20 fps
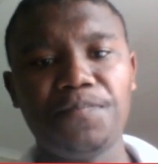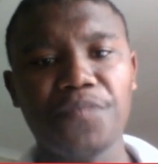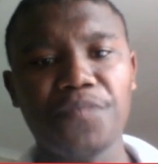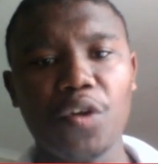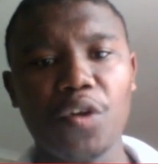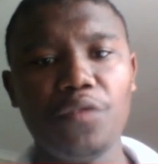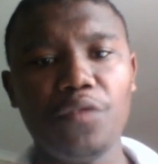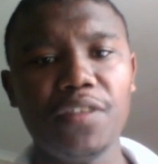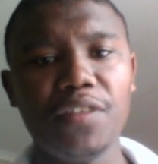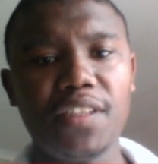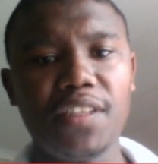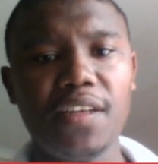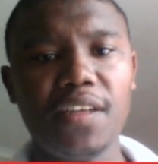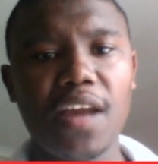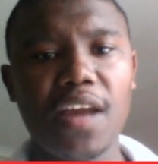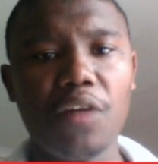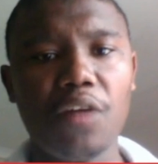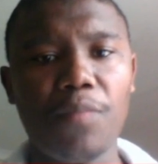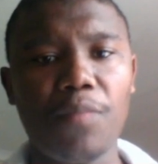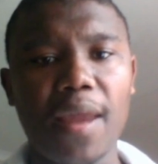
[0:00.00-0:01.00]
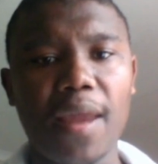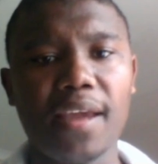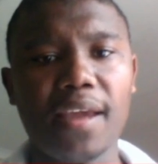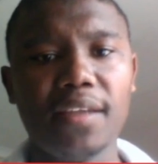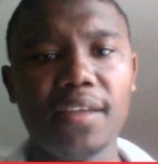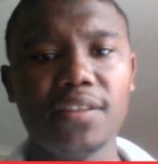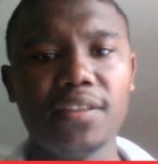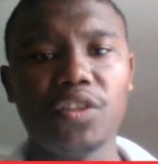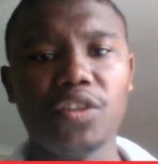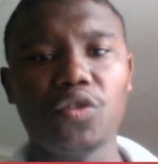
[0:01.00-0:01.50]
Obviously, now black
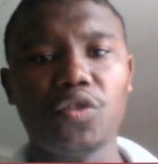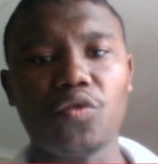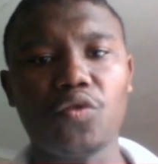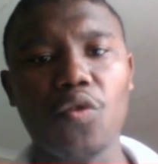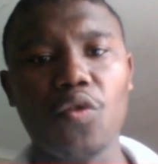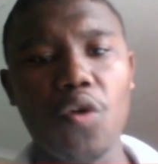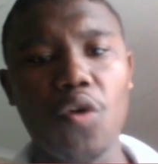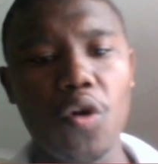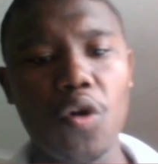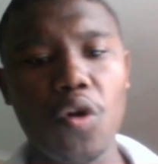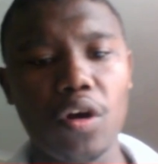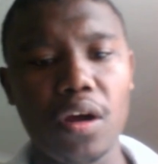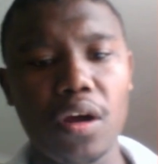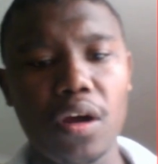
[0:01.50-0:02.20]
has a strong